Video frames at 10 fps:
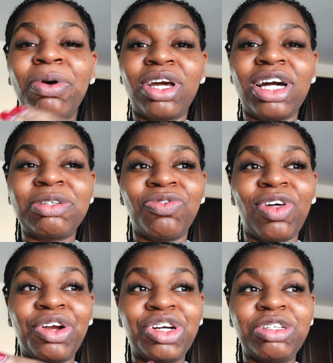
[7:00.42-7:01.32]
on the cusp of
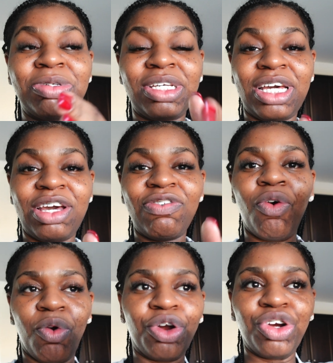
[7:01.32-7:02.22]
like Christmas Eve
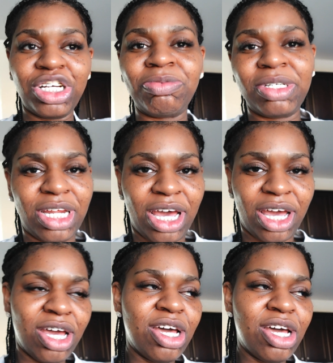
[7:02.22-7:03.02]
or Christmas Day.